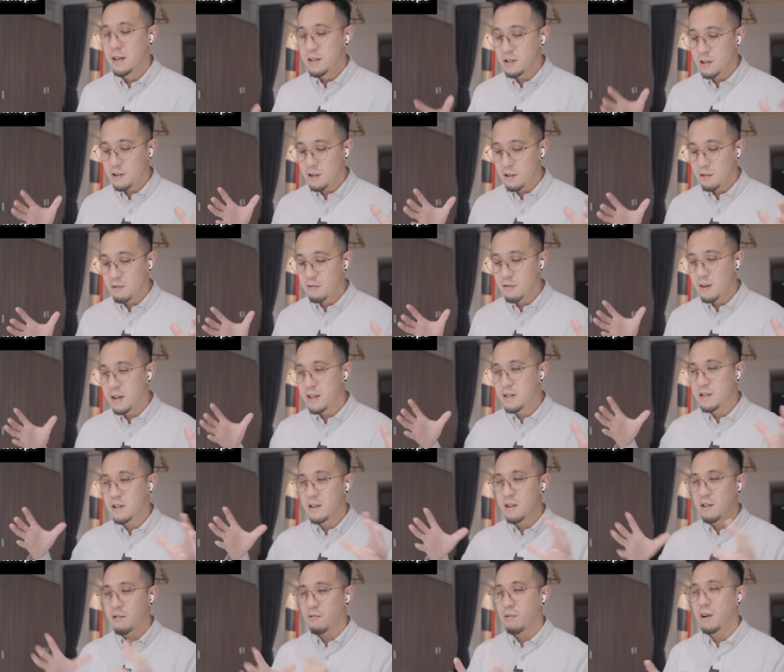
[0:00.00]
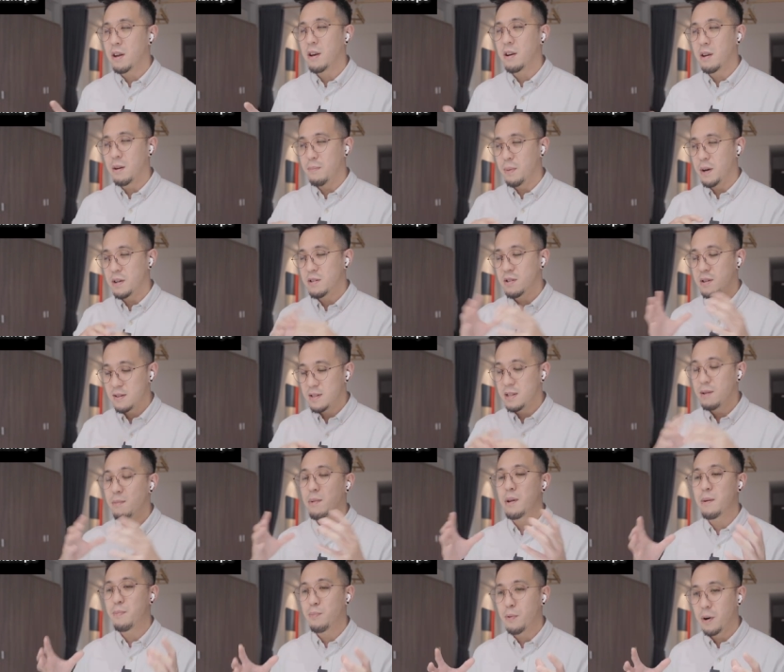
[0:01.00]
So you all need to agree on a bunch of
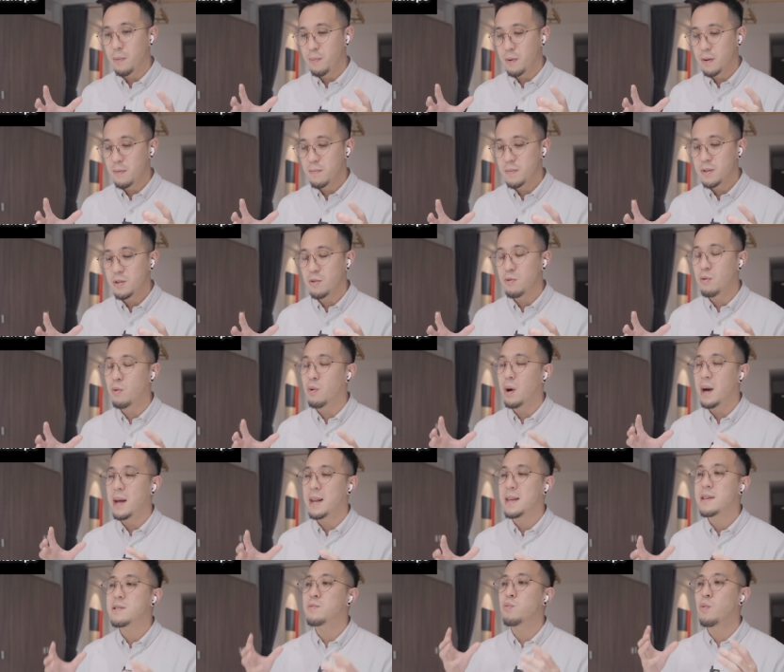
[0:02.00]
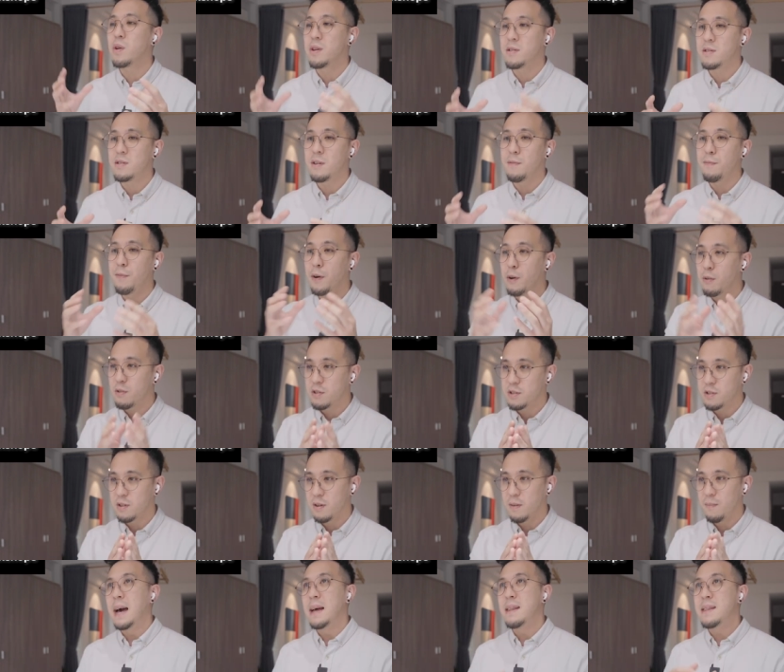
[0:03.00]
similar problems, or at least ones to focus
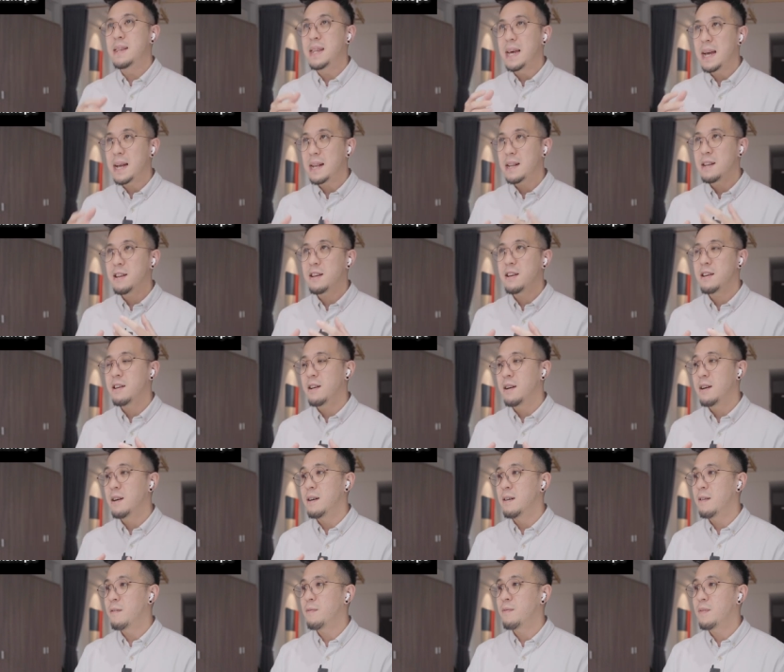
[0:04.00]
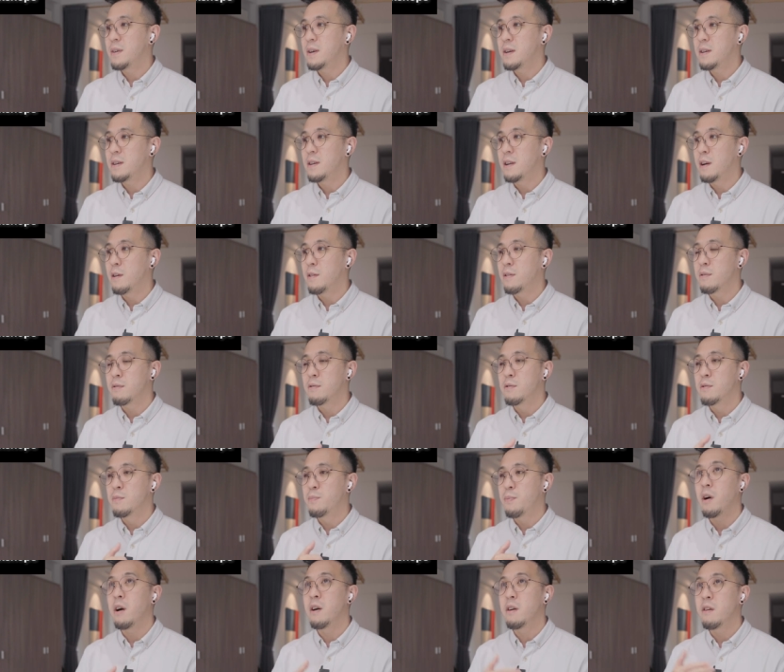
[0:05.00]
on. And then, uh, you know, through
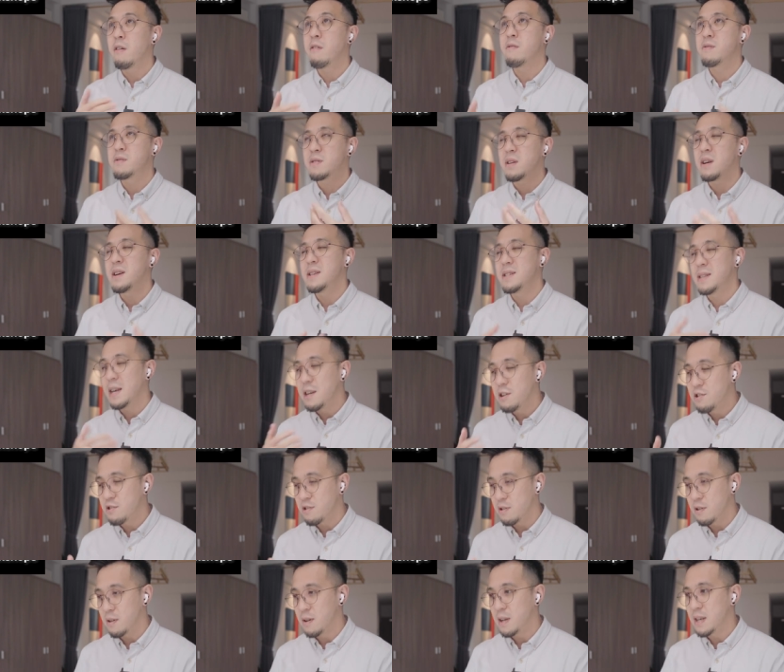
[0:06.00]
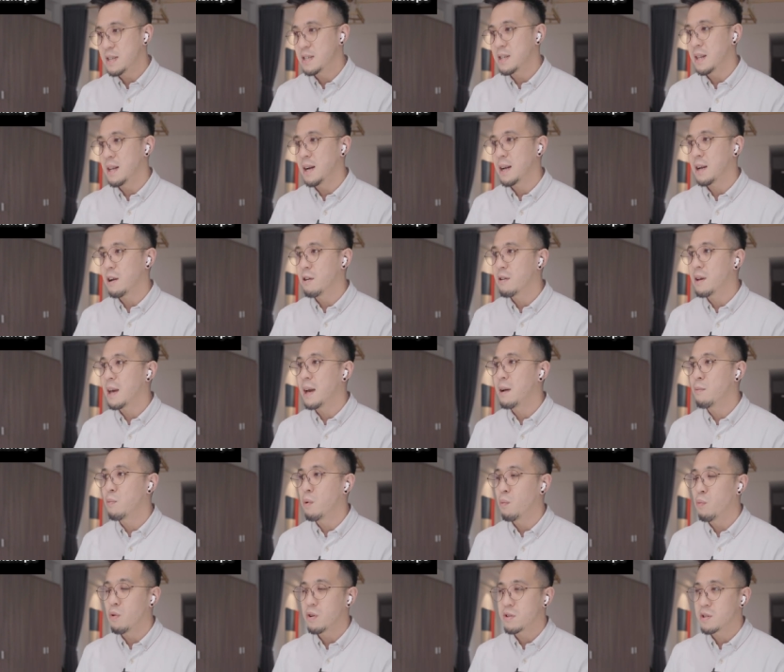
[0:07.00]
prioritization is like, okay,
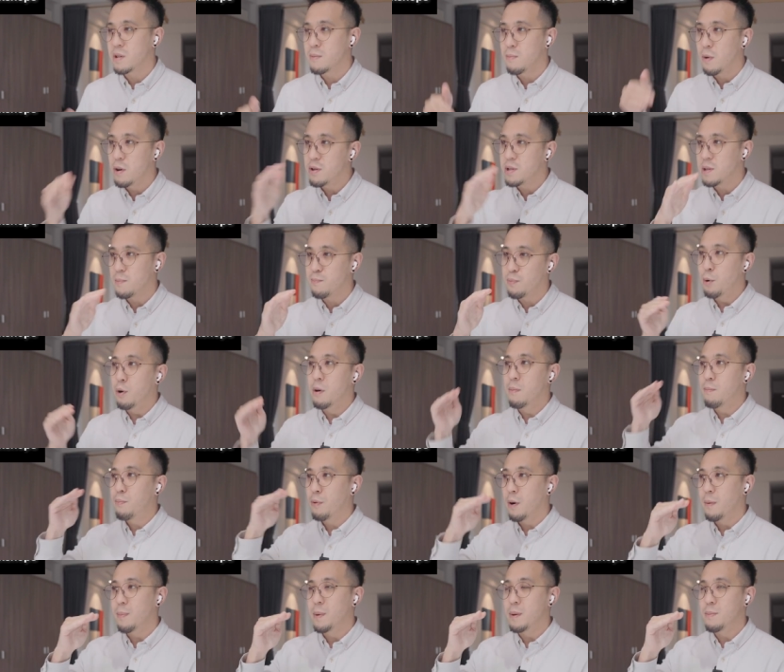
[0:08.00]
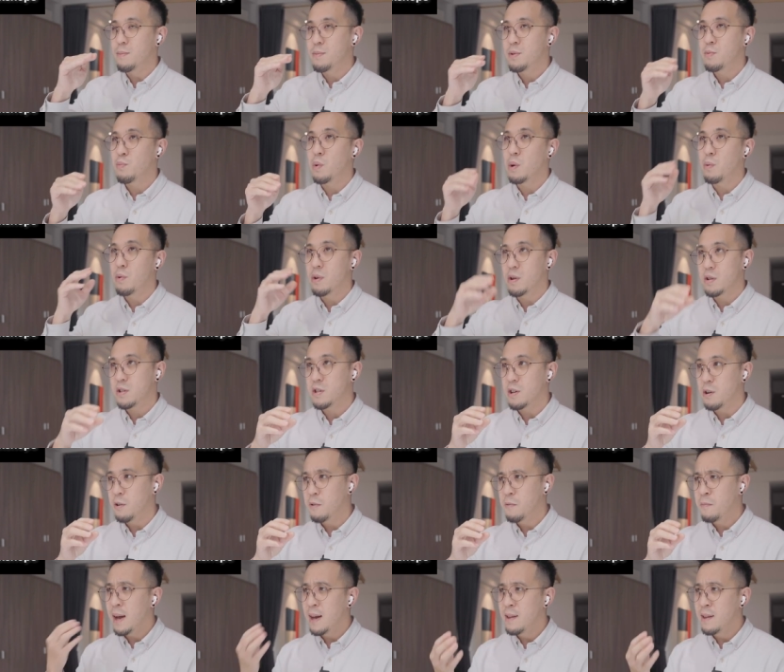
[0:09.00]
well, what's the most important problems we want to solve?